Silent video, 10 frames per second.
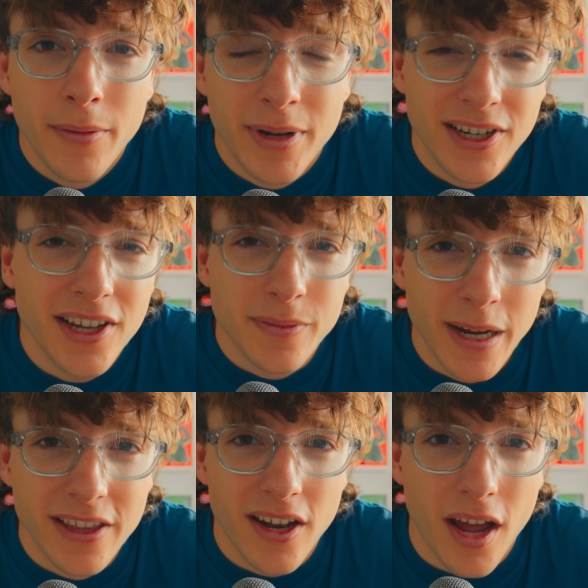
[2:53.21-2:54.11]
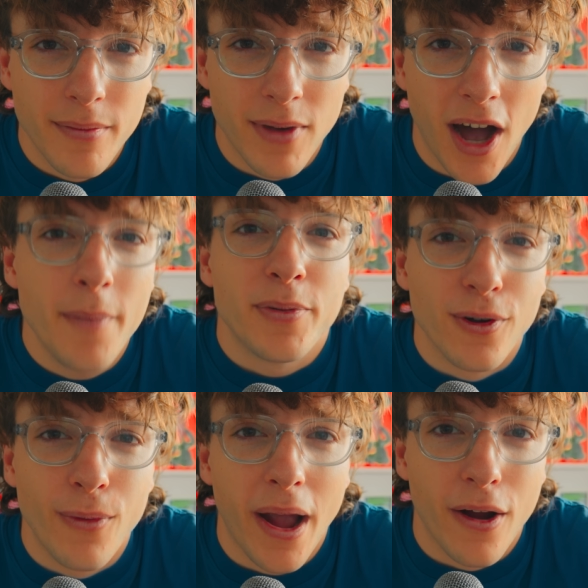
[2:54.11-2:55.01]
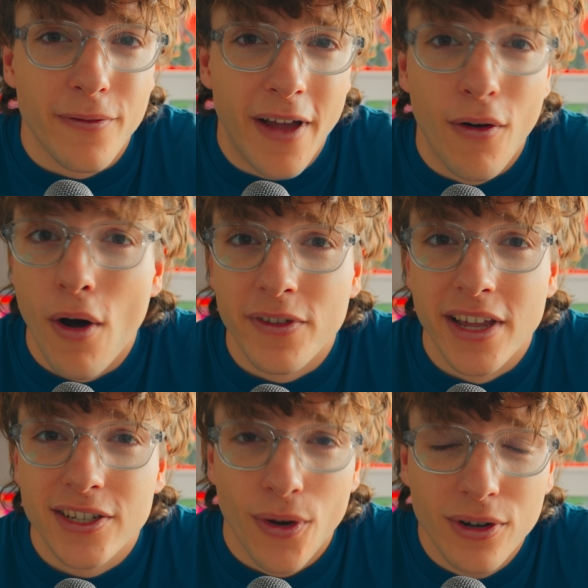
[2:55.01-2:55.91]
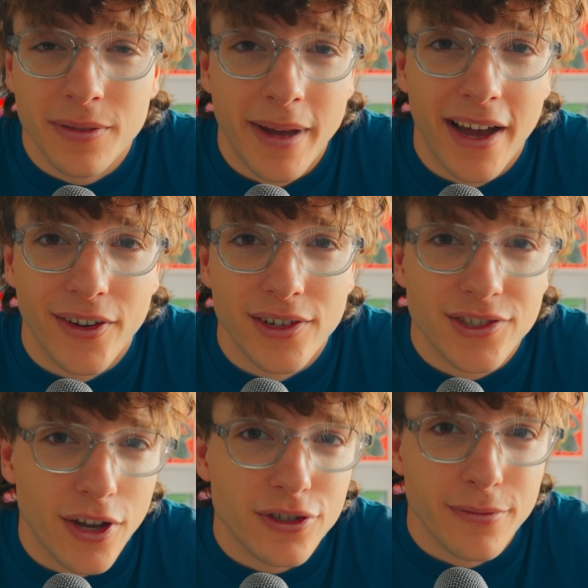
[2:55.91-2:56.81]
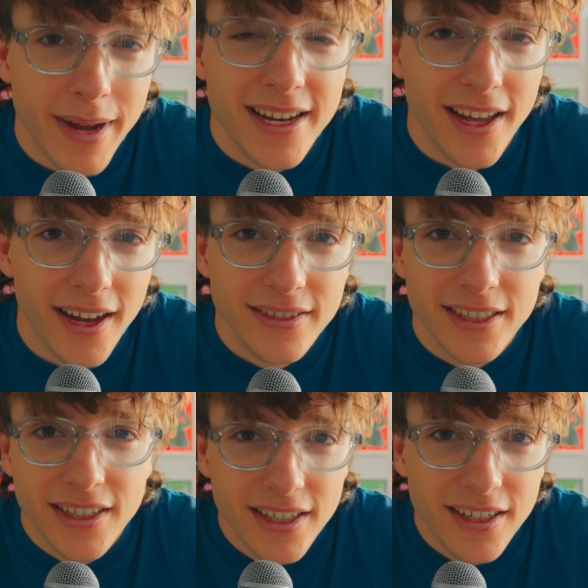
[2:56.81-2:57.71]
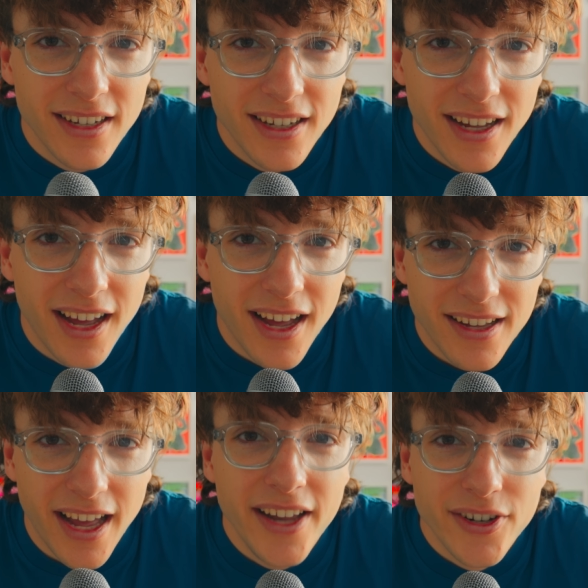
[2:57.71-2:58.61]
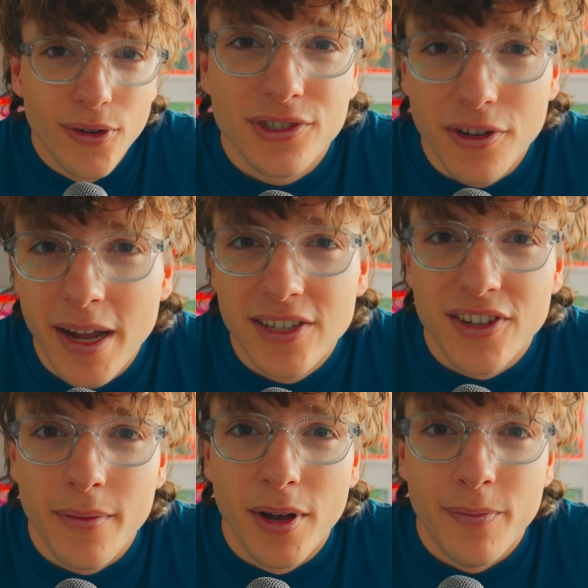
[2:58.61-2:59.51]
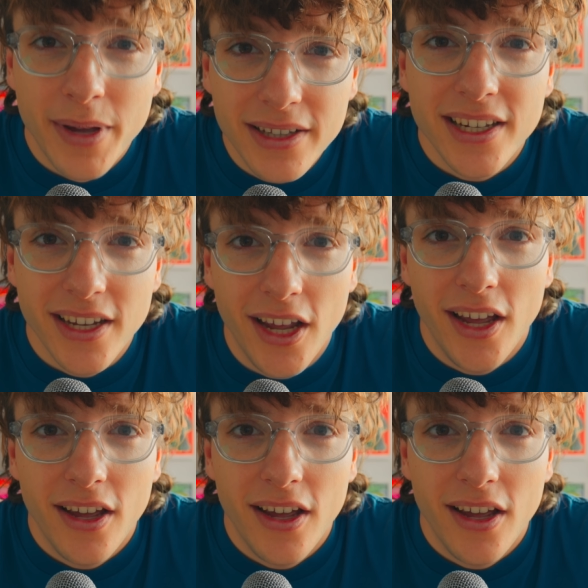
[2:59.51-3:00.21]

but it does mean that I'm hyper aware of how often they're talked about on social media. And it also means I'm a billionaire.